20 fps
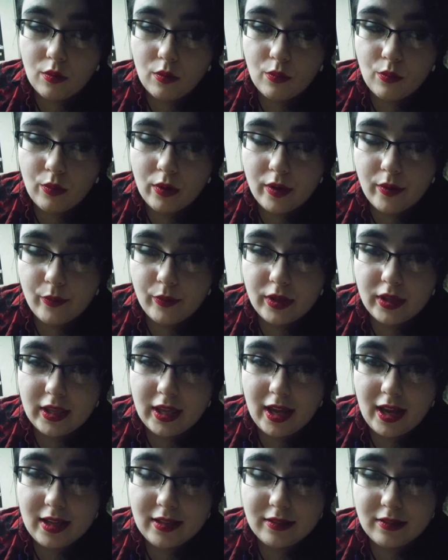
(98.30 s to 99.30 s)
when we
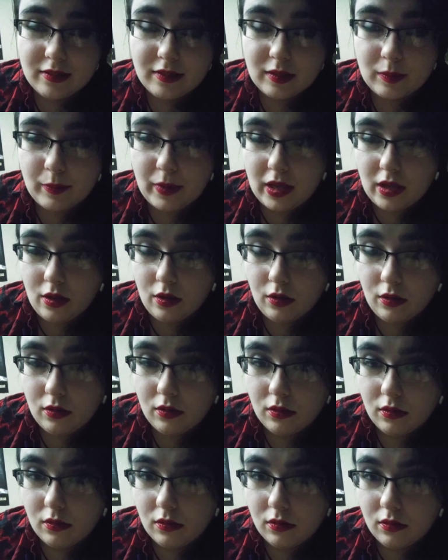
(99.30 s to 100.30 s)
cast a
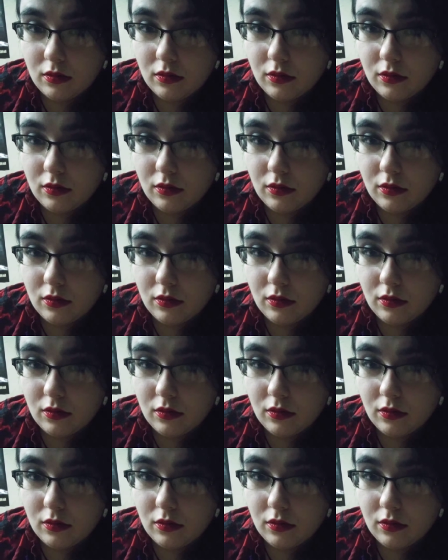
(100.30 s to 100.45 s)
spell,